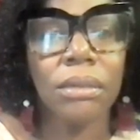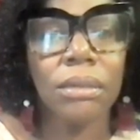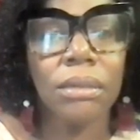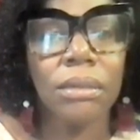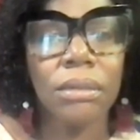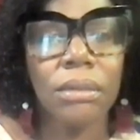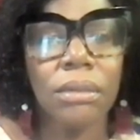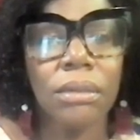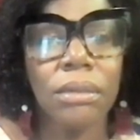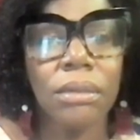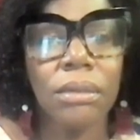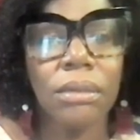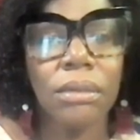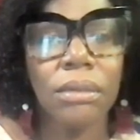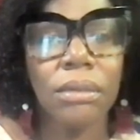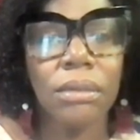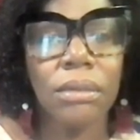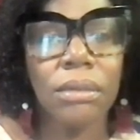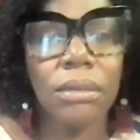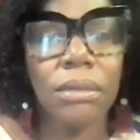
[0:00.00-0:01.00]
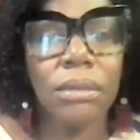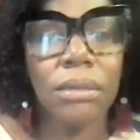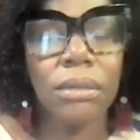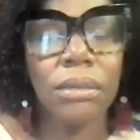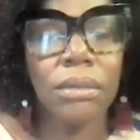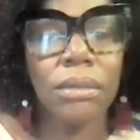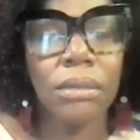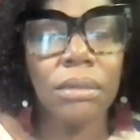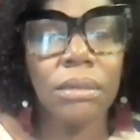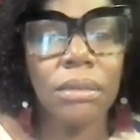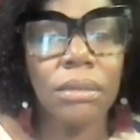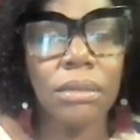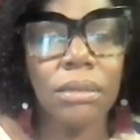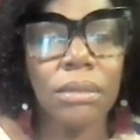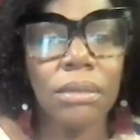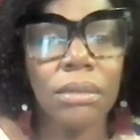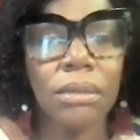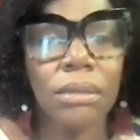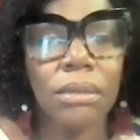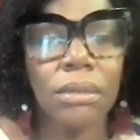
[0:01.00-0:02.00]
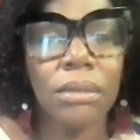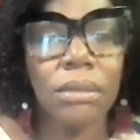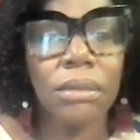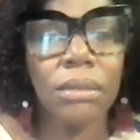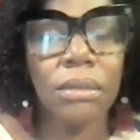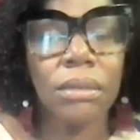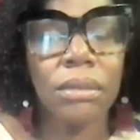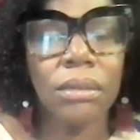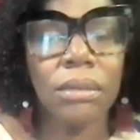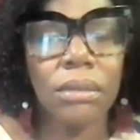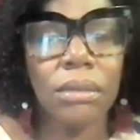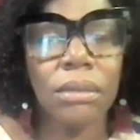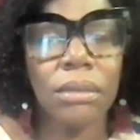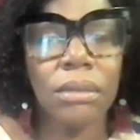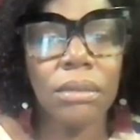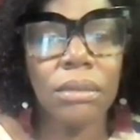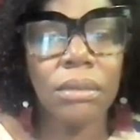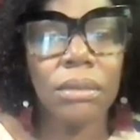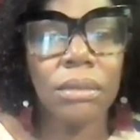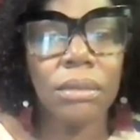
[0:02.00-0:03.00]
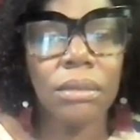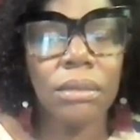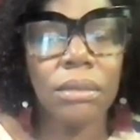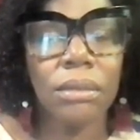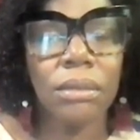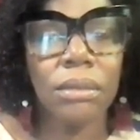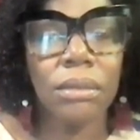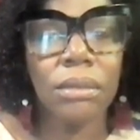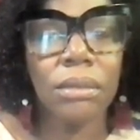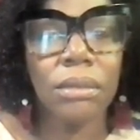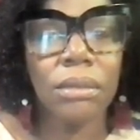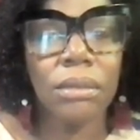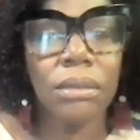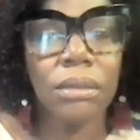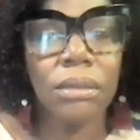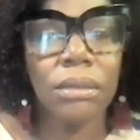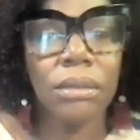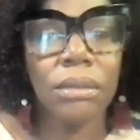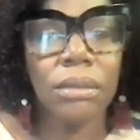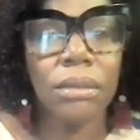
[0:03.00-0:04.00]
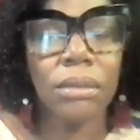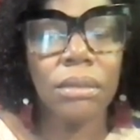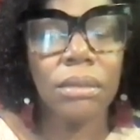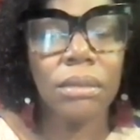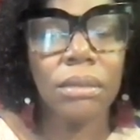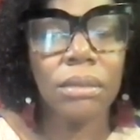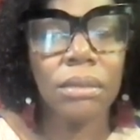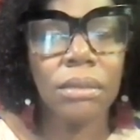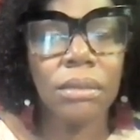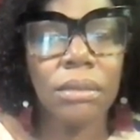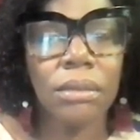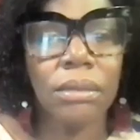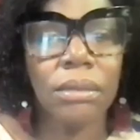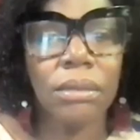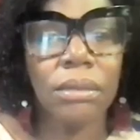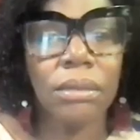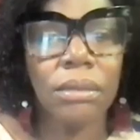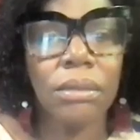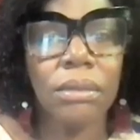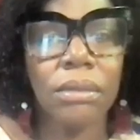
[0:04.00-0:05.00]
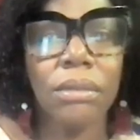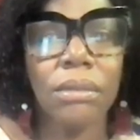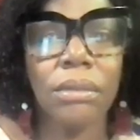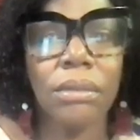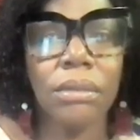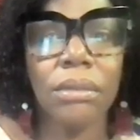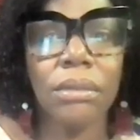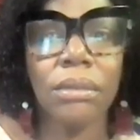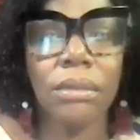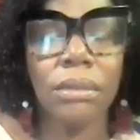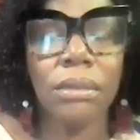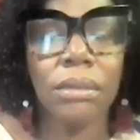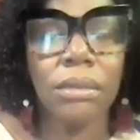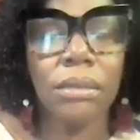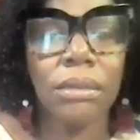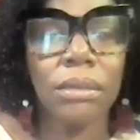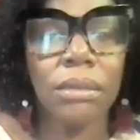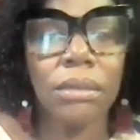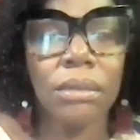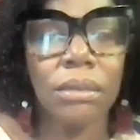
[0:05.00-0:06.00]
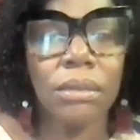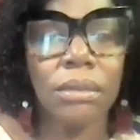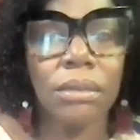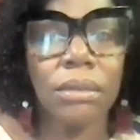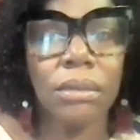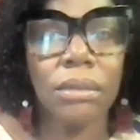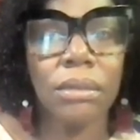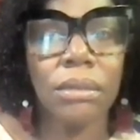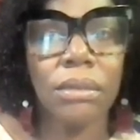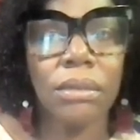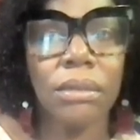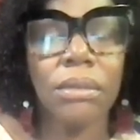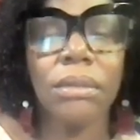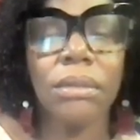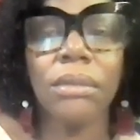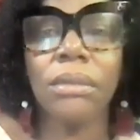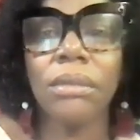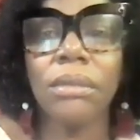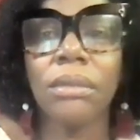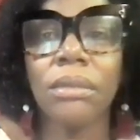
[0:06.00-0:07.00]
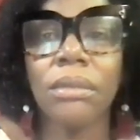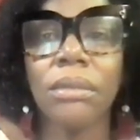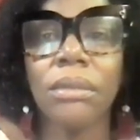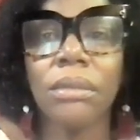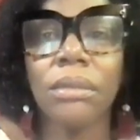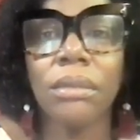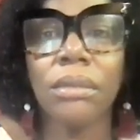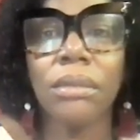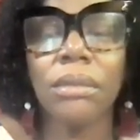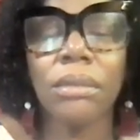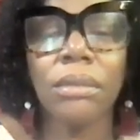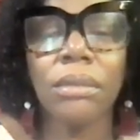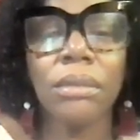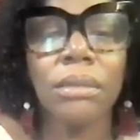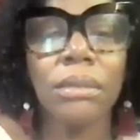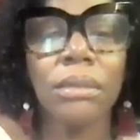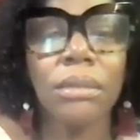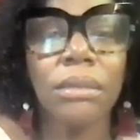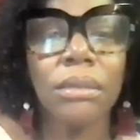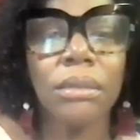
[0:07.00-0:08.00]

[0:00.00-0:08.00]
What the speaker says: The person shown says nothing.